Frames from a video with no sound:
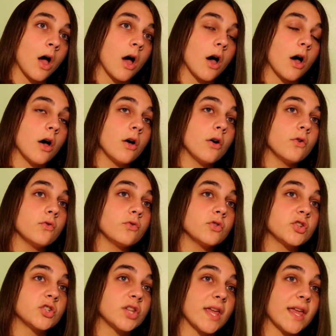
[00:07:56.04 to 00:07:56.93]
Oh
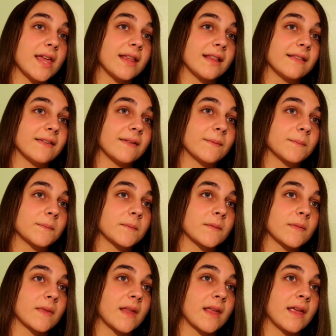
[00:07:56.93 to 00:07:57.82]
shit!
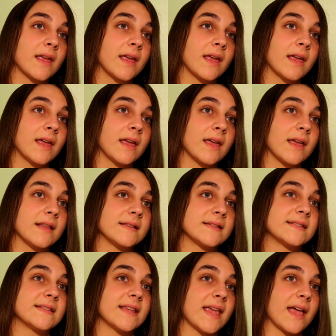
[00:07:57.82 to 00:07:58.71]

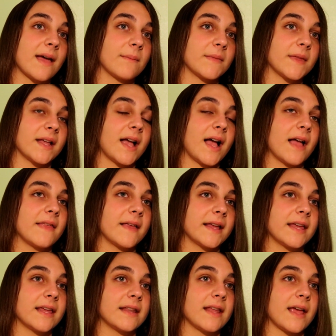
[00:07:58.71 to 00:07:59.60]
It's Sam, the guy that
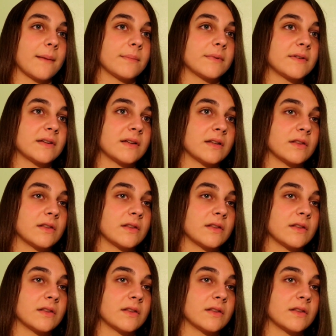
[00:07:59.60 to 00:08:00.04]
kidnapped